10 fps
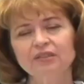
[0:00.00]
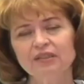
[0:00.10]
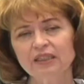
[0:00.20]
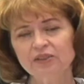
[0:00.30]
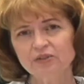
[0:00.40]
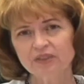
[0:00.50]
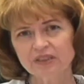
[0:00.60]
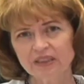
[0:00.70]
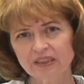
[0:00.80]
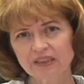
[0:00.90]
is
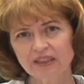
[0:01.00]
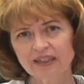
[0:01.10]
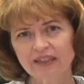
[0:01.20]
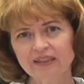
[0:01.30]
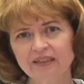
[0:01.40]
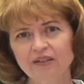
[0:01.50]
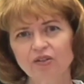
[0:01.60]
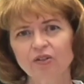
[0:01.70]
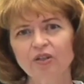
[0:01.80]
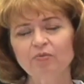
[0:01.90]
interested in
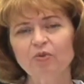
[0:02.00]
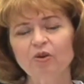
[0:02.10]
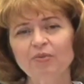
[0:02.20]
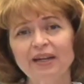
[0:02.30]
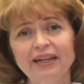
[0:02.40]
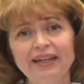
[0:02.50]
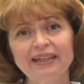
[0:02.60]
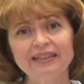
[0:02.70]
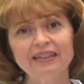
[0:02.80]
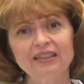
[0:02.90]
learning more about
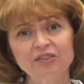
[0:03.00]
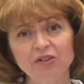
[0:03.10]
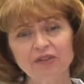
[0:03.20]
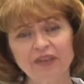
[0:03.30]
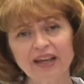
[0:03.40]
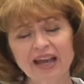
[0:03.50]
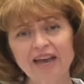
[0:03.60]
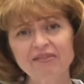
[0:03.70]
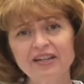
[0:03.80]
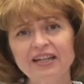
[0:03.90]
AEDs or if they
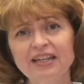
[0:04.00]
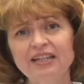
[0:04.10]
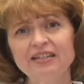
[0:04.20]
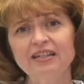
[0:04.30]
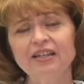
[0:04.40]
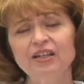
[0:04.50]
have an AED